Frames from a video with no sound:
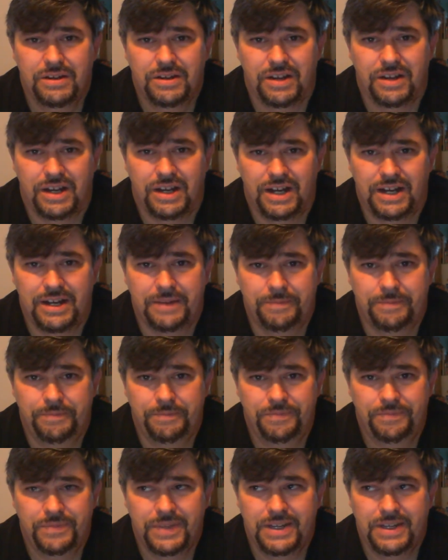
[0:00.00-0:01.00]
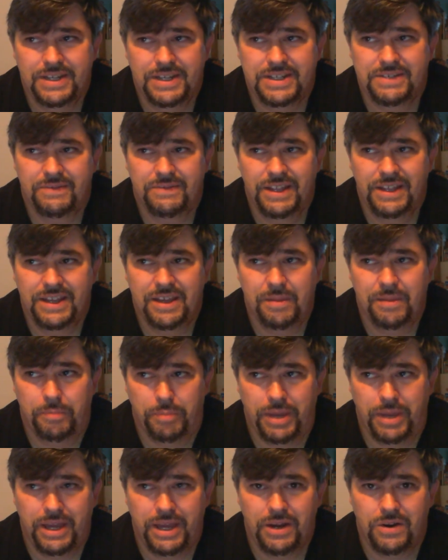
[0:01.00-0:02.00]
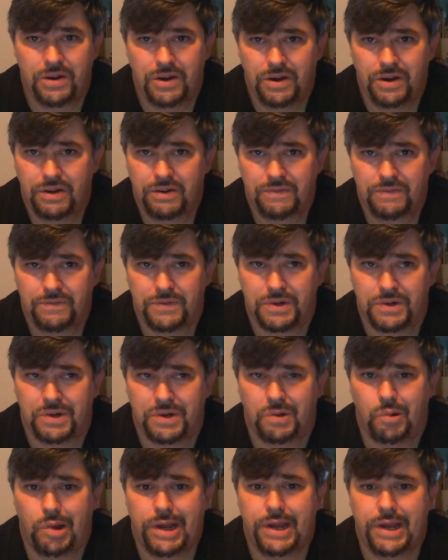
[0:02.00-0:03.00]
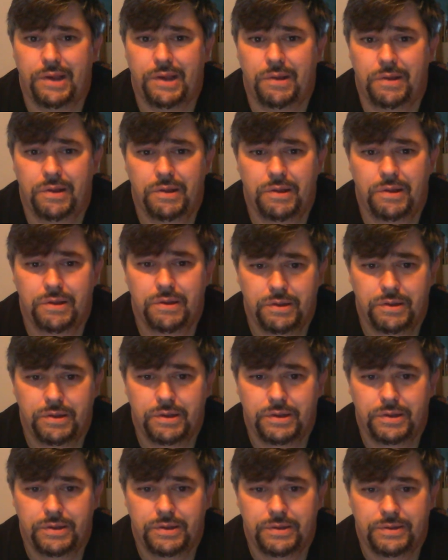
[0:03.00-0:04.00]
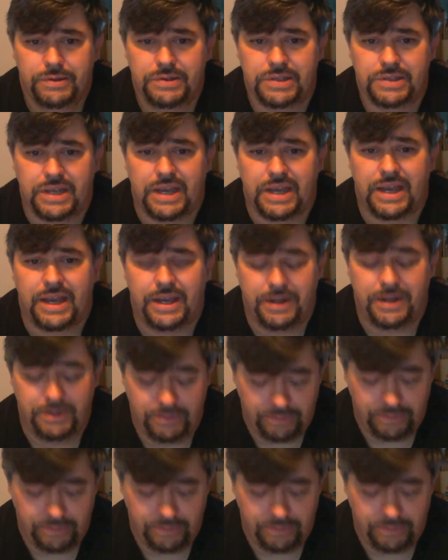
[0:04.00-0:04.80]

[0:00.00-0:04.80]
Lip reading: It doesn't really get better for a while. Sad.